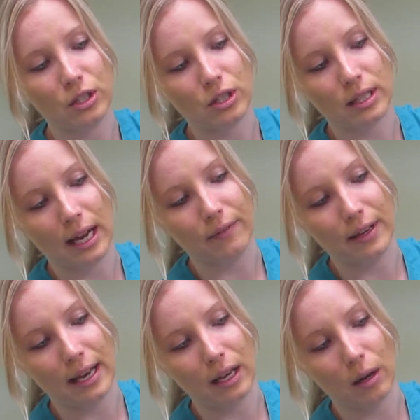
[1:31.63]
just kind of in
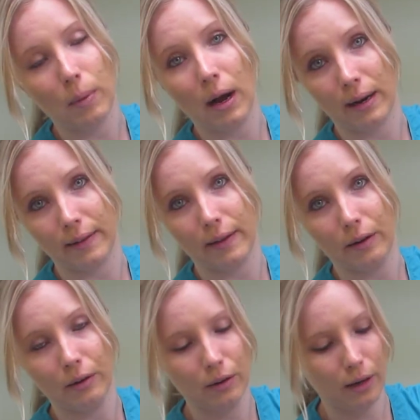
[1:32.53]
that little pocket
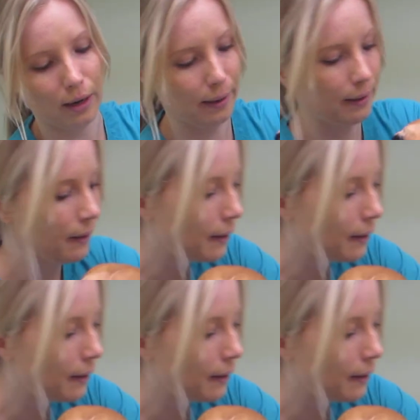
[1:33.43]
there. Okay.